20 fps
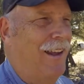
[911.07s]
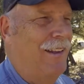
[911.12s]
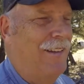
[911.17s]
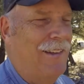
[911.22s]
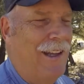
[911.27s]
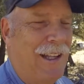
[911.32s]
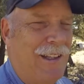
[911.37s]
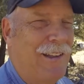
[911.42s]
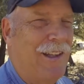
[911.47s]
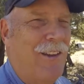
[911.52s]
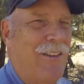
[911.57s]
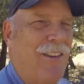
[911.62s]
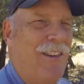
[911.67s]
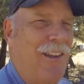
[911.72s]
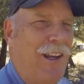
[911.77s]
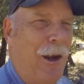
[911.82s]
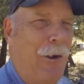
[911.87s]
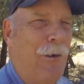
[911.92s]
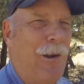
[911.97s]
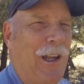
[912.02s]
Not this
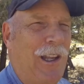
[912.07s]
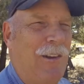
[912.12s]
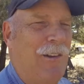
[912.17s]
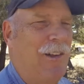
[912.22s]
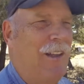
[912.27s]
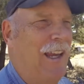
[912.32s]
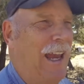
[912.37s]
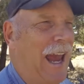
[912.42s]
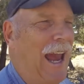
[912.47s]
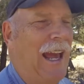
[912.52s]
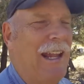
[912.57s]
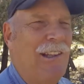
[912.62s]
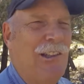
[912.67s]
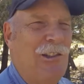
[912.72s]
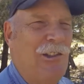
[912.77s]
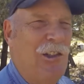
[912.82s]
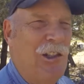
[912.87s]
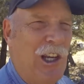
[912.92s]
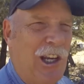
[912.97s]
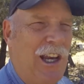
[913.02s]
scaredy cat
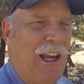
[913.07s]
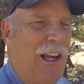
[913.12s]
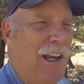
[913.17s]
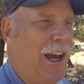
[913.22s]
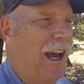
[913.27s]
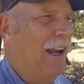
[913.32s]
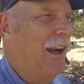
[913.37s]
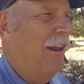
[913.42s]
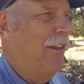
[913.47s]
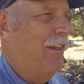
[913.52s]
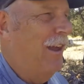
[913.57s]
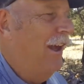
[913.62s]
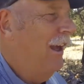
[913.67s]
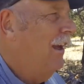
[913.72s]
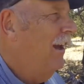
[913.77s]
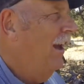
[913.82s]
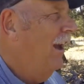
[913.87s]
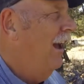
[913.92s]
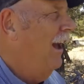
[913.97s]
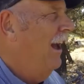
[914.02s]
chicken kind of
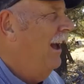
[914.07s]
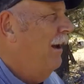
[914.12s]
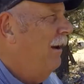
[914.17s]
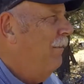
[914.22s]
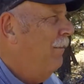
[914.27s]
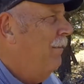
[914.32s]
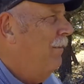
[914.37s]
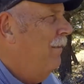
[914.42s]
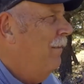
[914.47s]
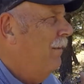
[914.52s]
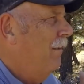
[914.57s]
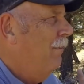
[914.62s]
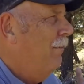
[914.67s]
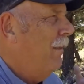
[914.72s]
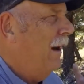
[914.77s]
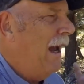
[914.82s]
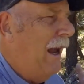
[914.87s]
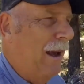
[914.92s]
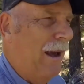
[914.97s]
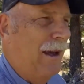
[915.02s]
thing,
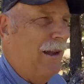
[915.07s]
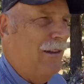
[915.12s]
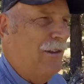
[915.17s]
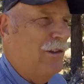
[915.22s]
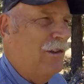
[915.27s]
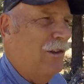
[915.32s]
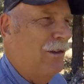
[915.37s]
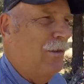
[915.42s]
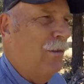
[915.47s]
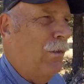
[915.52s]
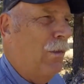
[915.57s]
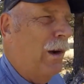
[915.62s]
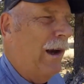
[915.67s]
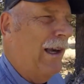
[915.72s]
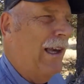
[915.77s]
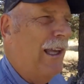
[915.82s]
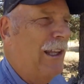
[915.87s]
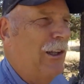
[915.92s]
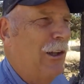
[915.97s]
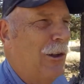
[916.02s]
but
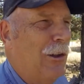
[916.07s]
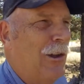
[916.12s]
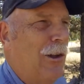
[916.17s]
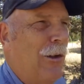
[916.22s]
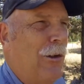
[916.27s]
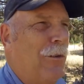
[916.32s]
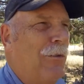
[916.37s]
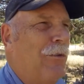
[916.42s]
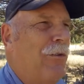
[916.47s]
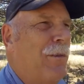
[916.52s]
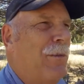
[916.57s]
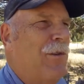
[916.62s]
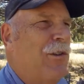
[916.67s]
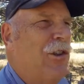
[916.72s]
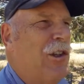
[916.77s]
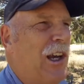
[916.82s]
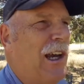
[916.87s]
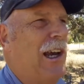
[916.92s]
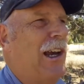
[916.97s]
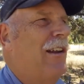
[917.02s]
what can you learn from
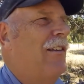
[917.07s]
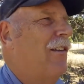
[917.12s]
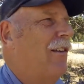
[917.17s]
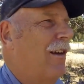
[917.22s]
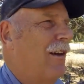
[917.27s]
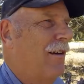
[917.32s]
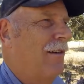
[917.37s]
chickens?